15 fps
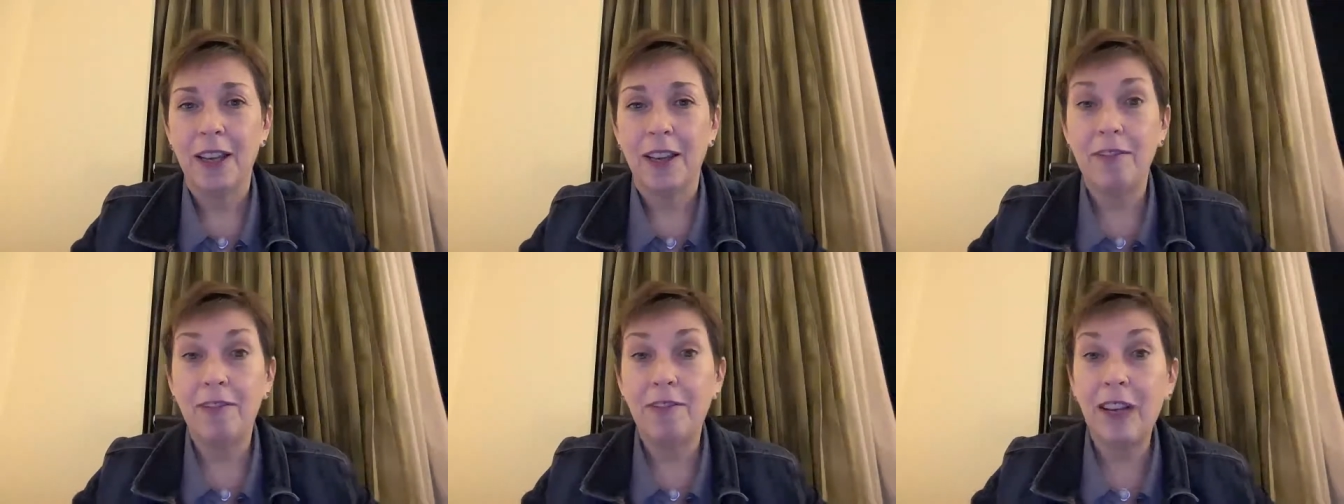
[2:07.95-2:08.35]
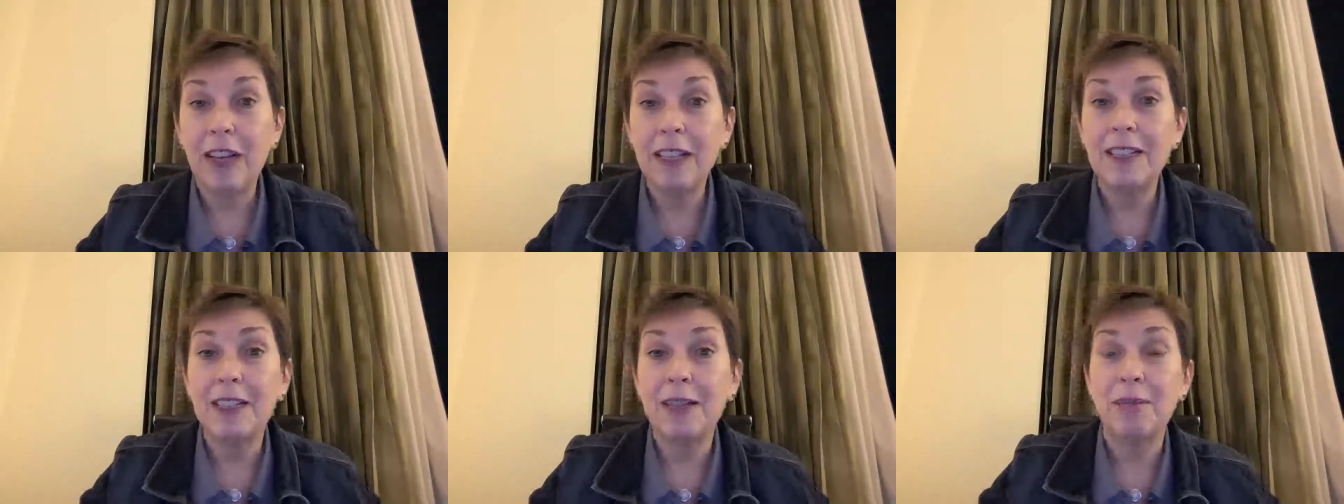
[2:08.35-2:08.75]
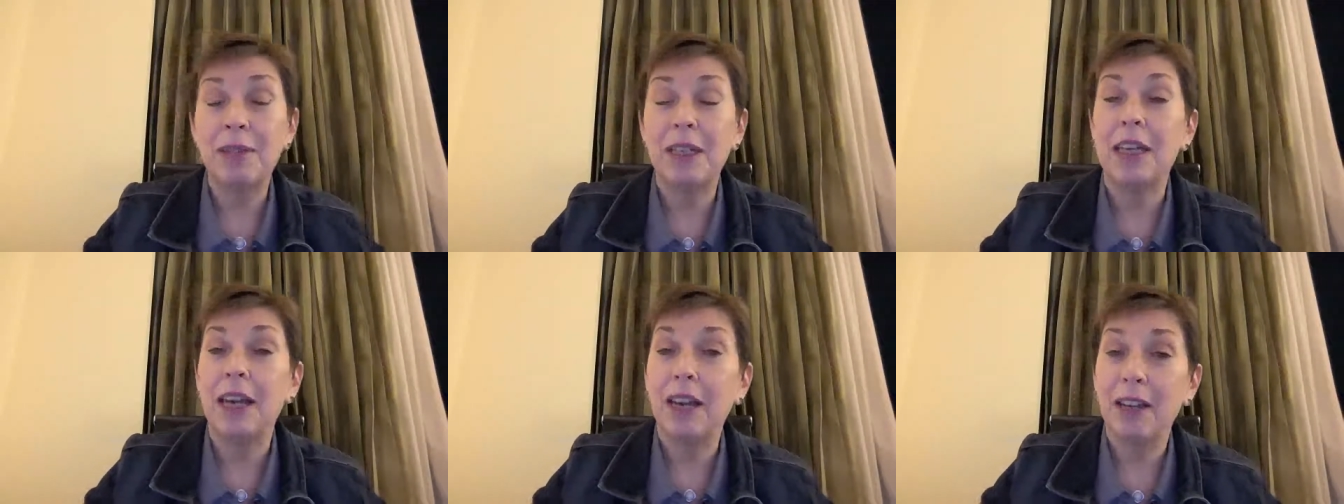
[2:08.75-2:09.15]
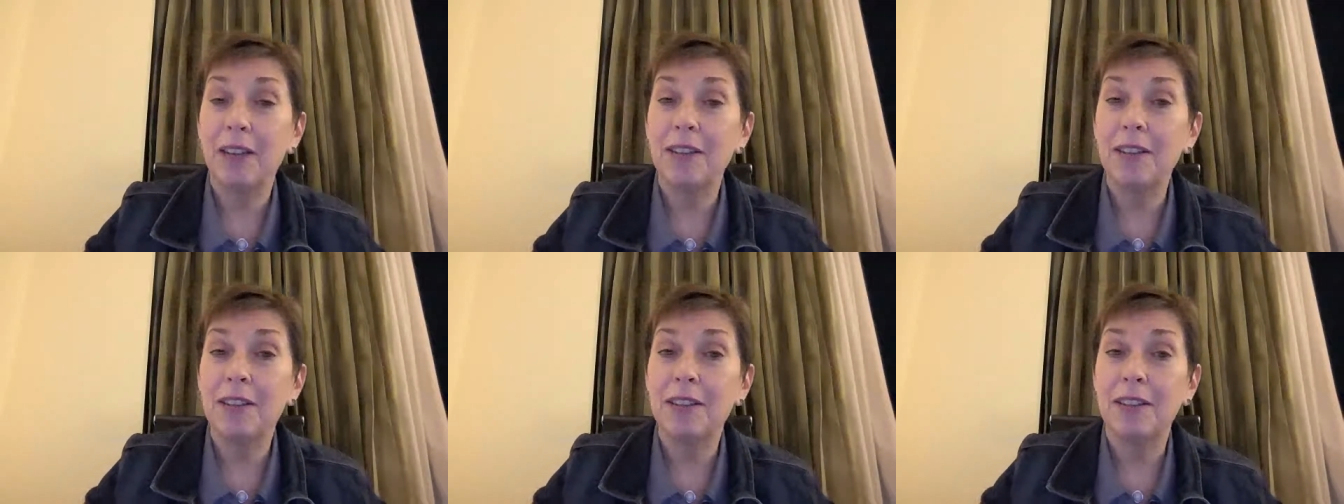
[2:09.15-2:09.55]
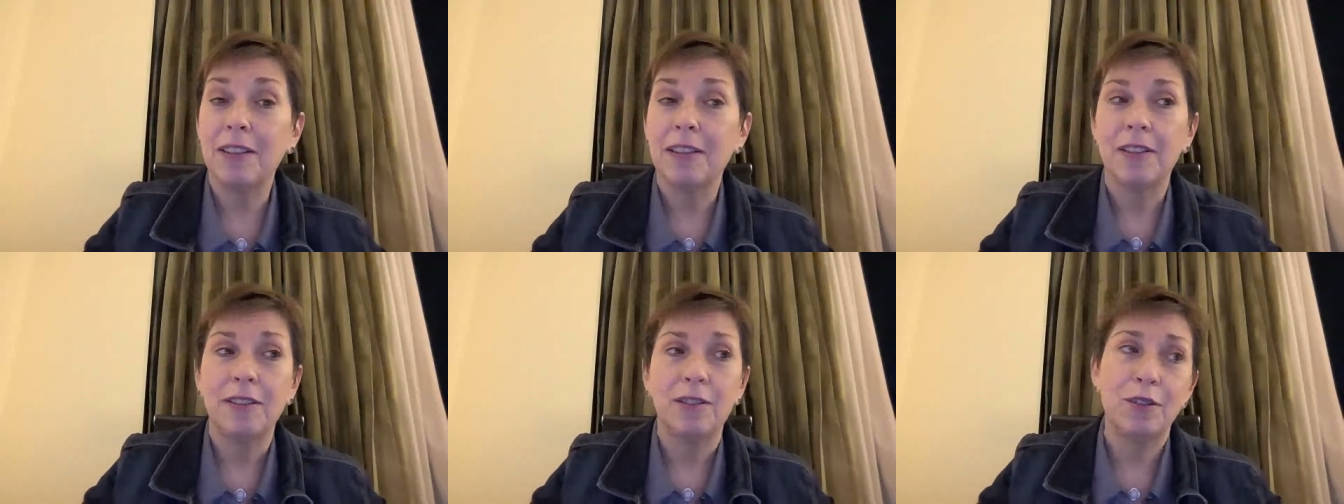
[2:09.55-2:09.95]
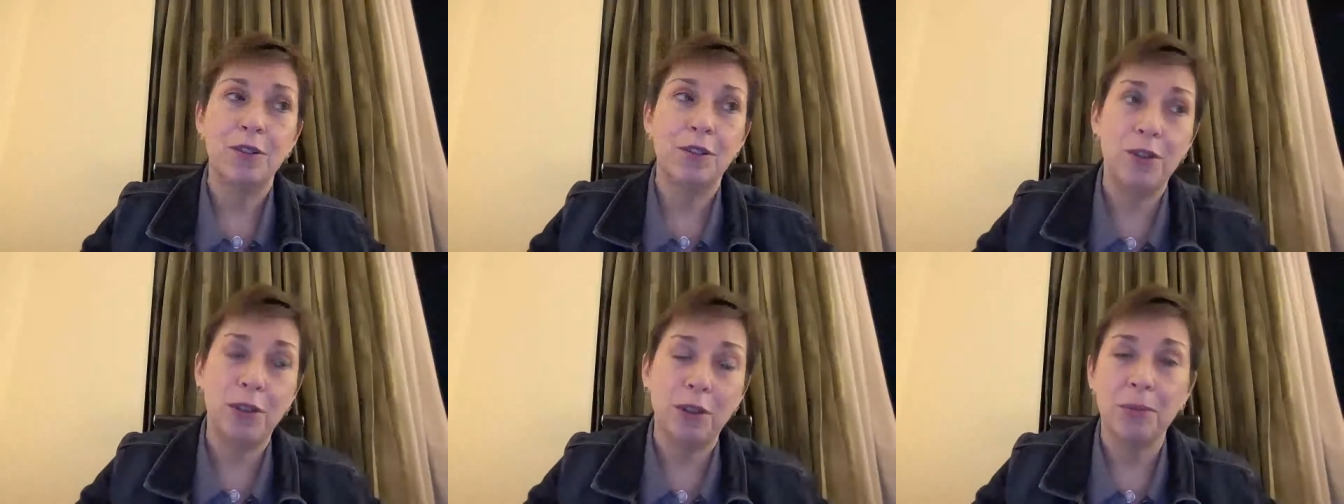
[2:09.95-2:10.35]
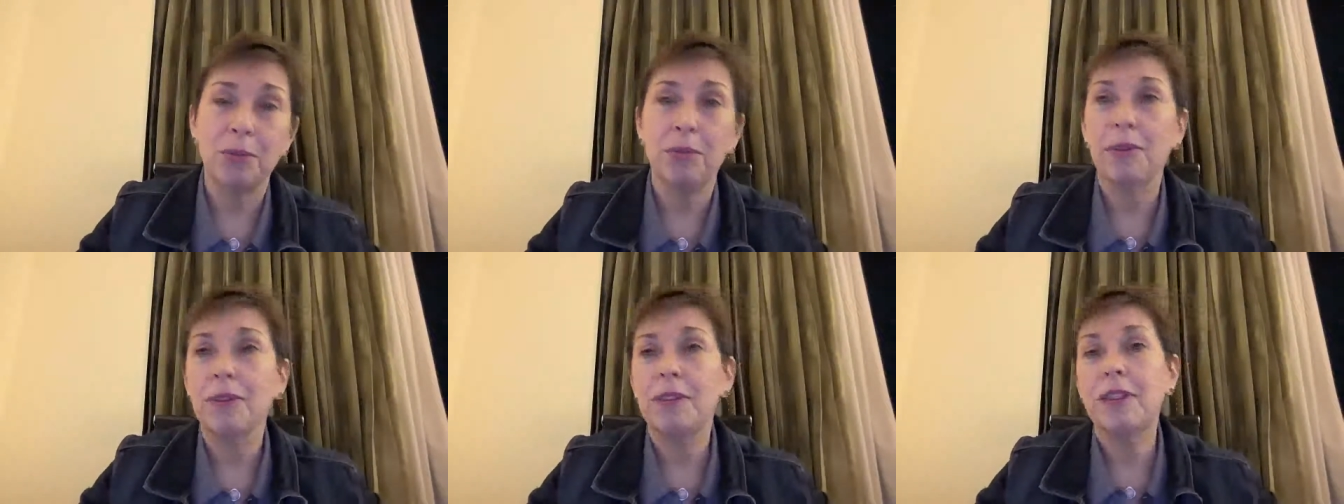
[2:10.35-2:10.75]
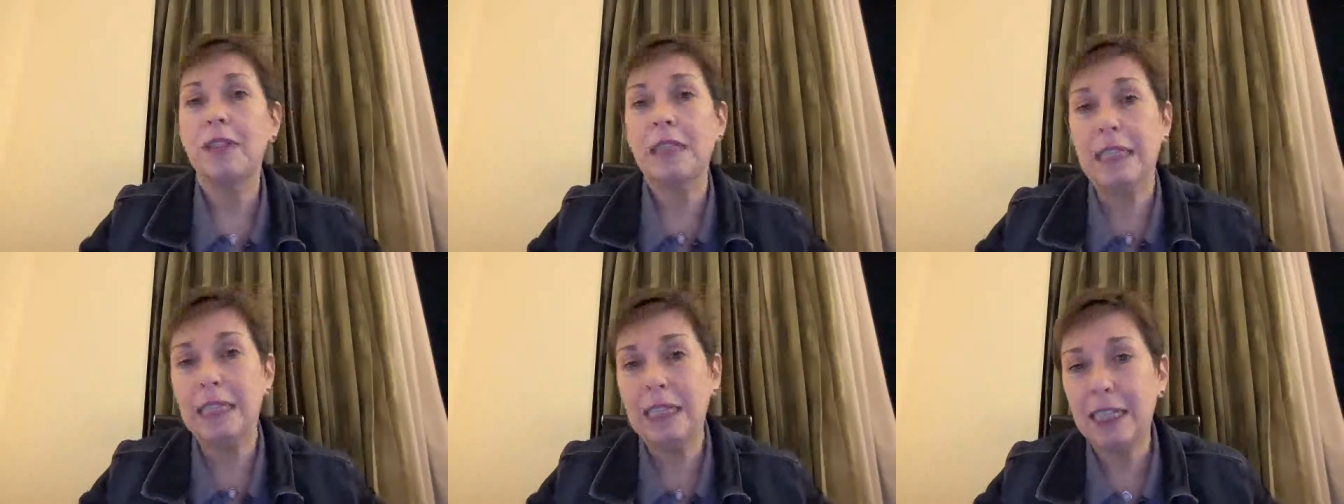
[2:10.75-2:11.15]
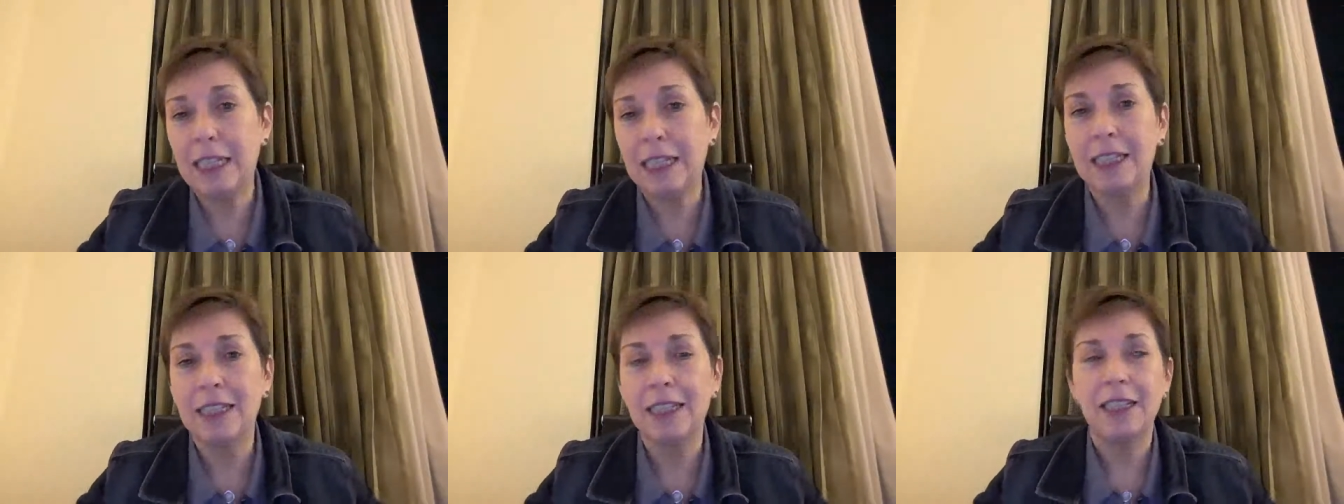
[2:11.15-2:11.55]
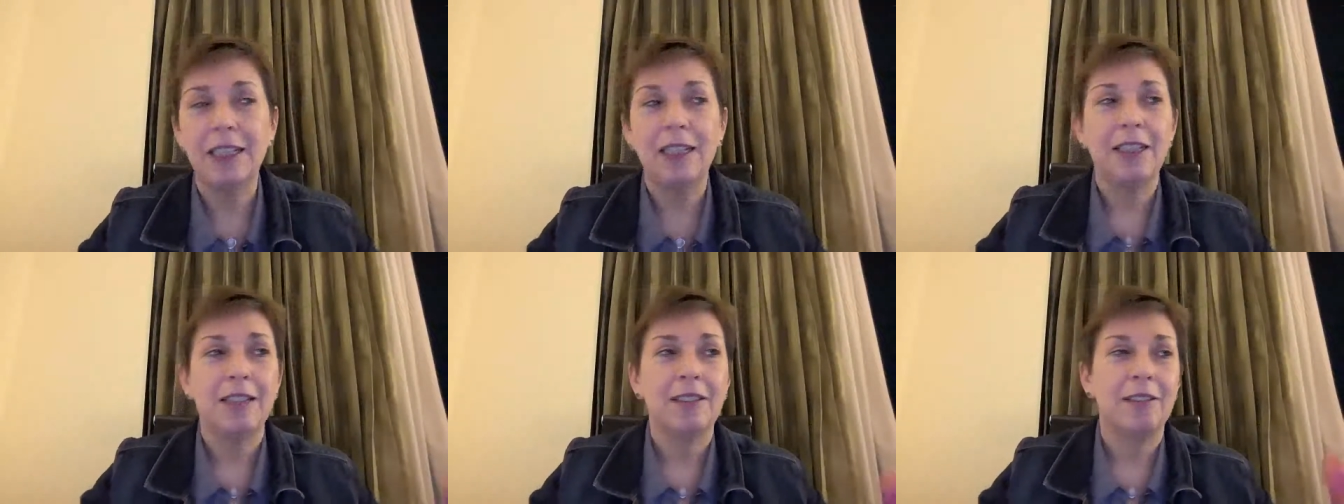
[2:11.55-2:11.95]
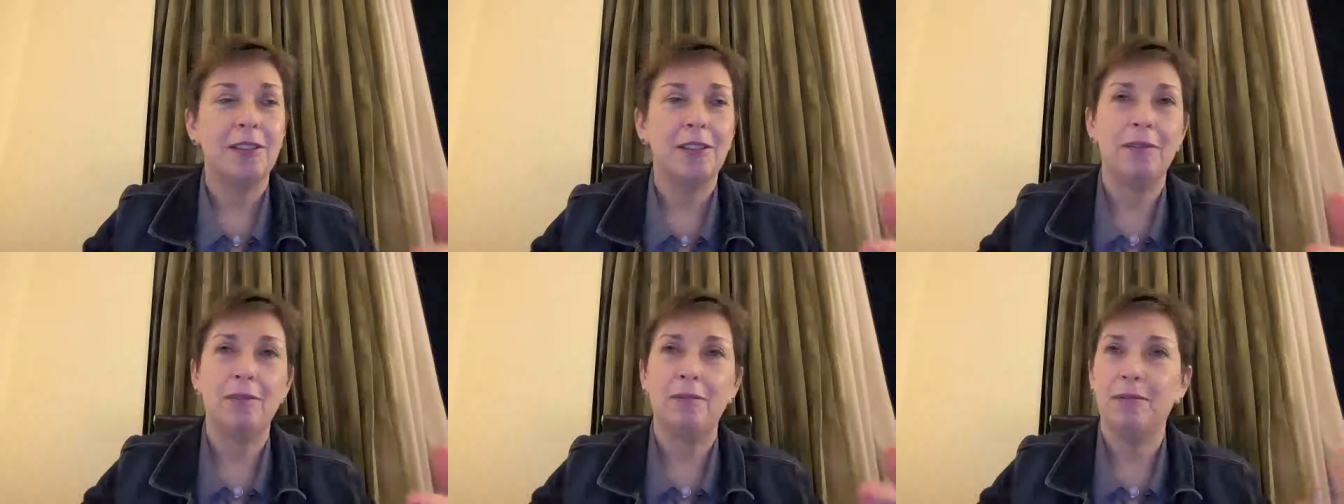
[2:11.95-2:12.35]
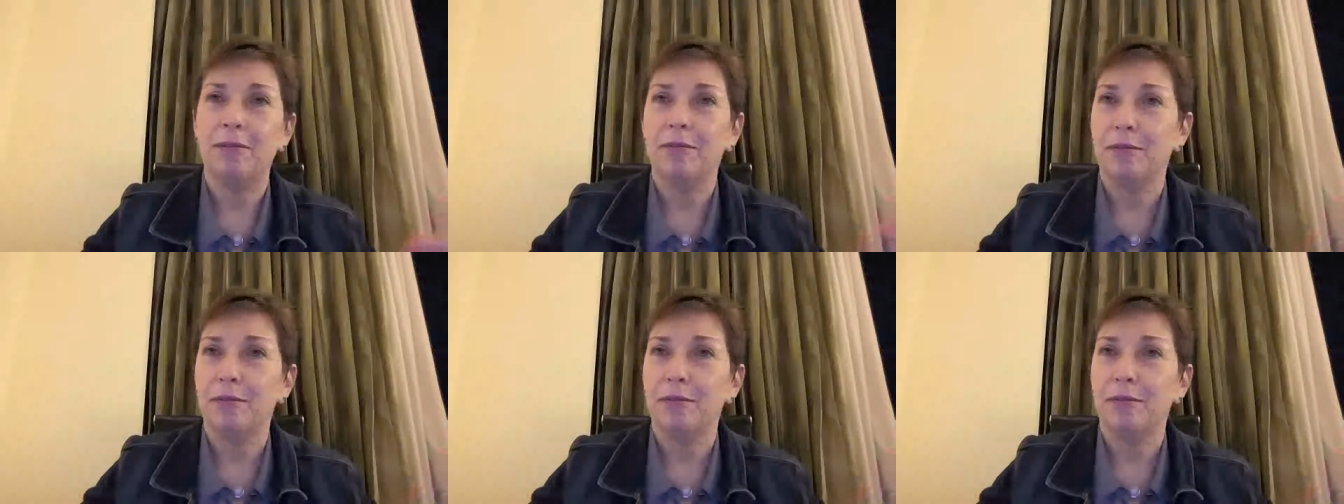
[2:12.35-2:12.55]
and find something else to do, to eat, to